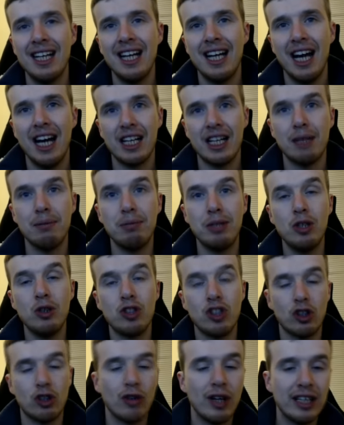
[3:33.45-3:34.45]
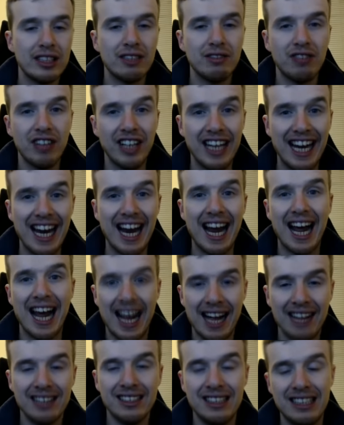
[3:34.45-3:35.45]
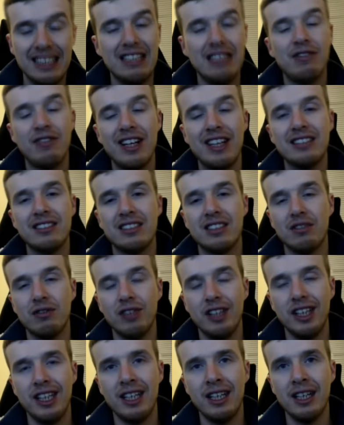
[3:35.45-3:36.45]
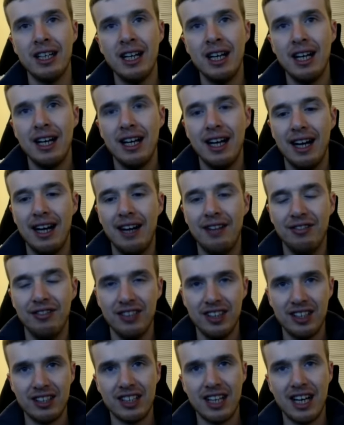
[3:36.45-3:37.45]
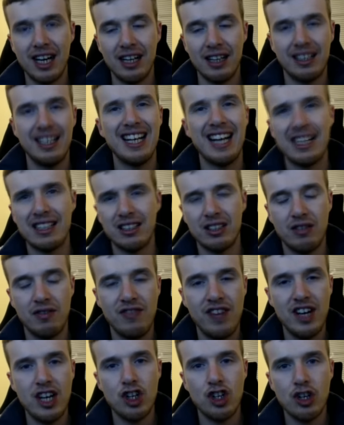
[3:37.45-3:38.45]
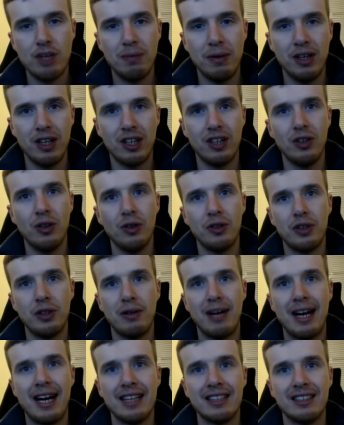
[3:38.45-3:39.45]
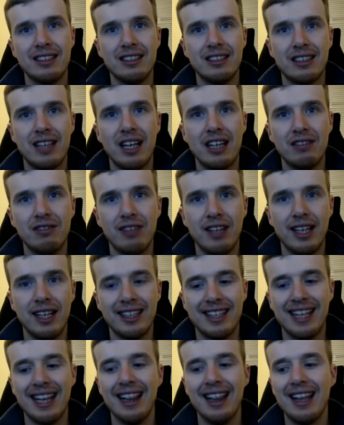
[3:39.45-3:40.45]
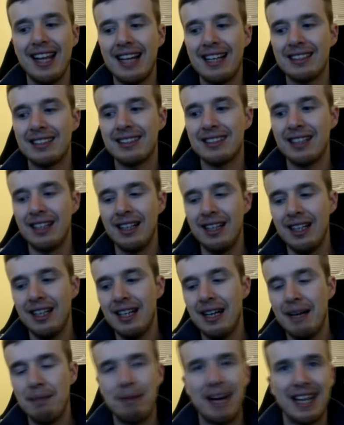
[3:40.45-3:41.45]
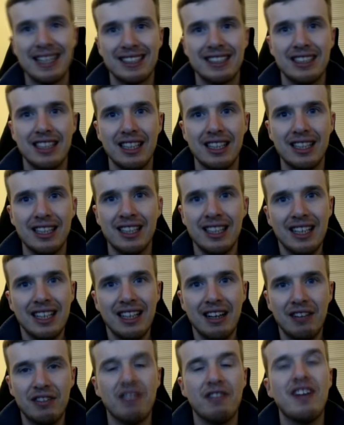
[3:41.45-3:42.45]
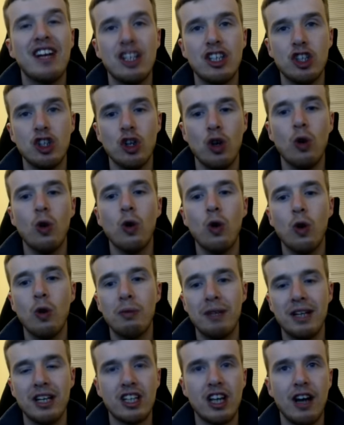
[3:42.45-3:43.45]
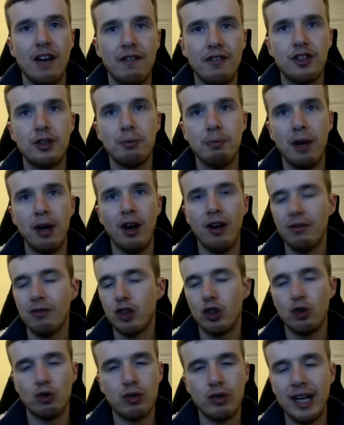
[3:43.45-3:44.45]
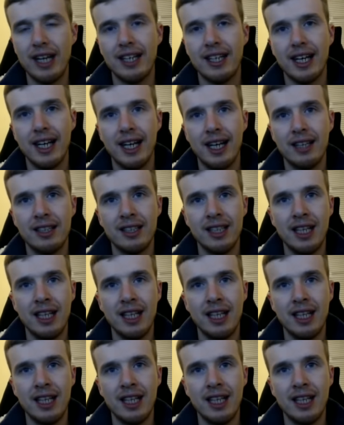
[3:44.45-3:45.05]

can be used aggressively and defensively, and this card can act as a finisher, but it can also act as kind of like the last bastion of defending your orb in a tough spot. Great card.